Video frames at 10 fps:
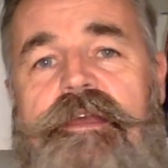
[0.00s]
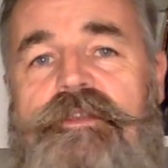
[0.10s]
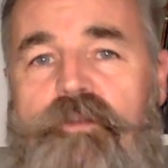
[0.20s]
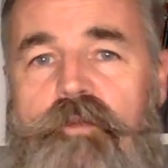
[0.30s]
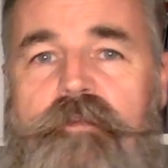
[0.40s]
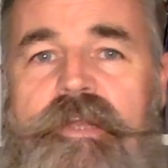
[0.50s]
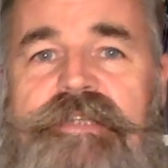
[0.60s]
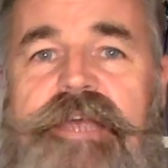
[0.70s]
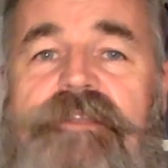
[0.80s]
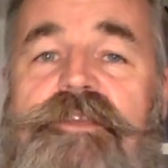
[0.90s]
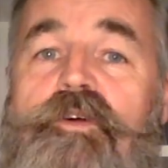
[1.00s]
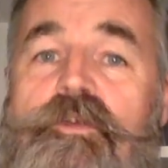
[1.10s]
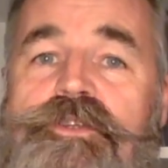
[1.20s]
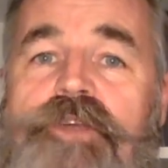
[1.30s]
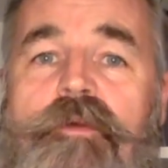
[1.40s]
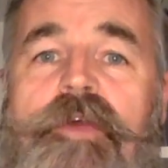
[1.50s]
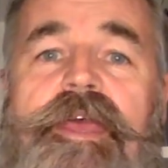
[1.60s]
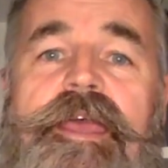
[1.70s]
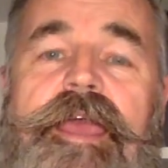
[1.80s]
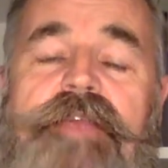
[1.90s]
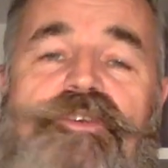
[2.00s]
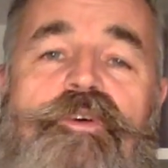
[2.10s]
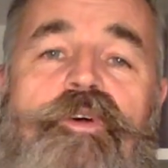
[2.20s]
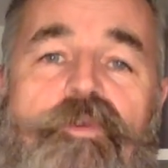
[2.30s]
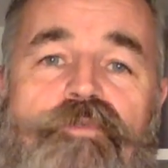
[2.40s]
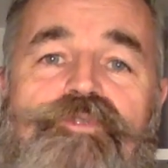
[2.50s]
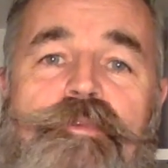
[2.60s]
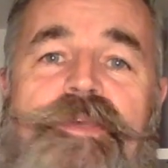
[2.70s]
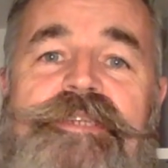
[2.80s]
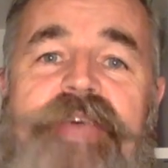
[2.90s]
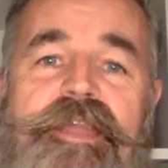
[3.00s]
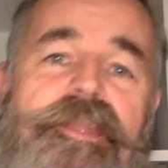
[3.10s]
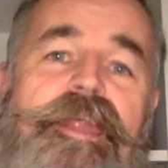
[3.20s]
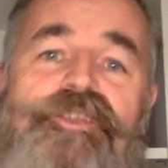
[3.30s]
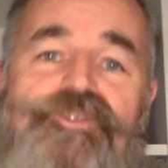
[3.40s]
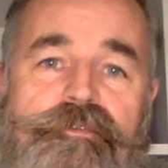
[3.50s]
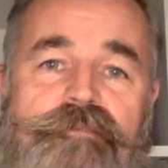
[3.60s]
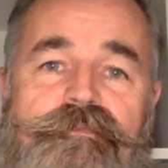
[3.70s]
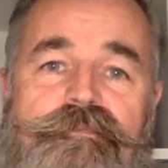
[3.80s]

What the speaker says: It's a lovely scent, and also it's 100% natural.